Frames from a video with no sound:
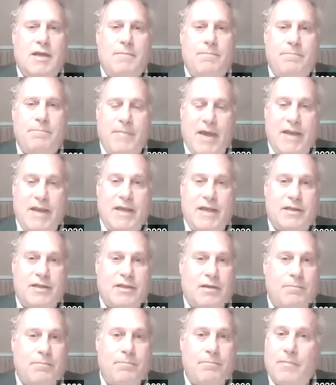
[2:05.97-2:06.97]
Many of
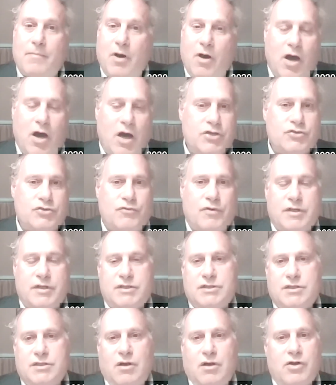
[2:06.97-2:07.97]
them,
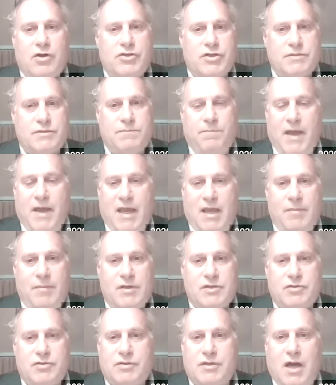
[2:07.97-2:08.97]
hundreds, are just
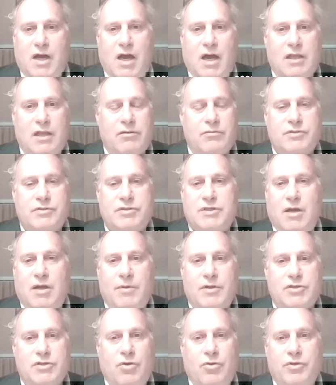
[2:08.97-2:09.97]
babies or toddlers,
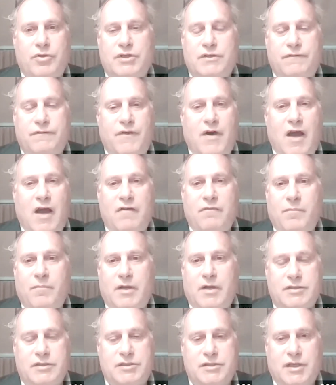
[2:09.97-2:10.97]
some as old as 5
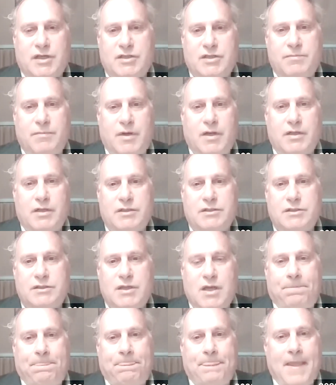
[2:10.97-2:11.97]
months, 6 months.
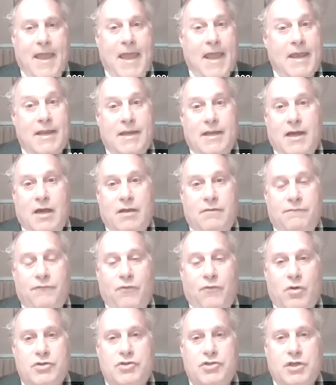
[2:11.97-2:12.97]
And
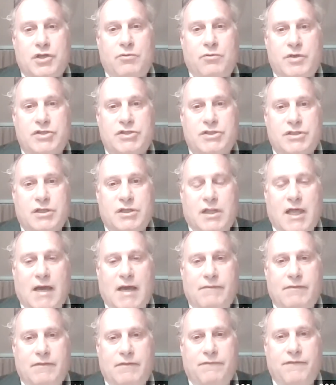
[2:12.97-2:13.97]
unfortunately, we still
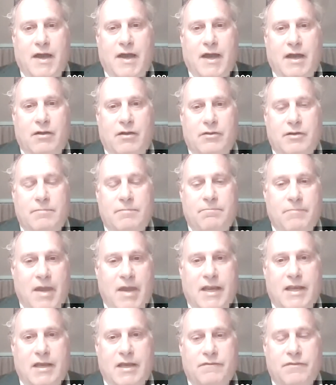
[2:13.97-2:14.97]
haven't found
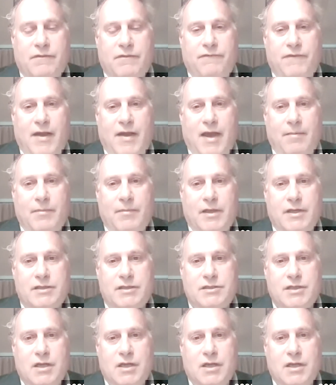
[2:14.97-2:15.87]
many of the families.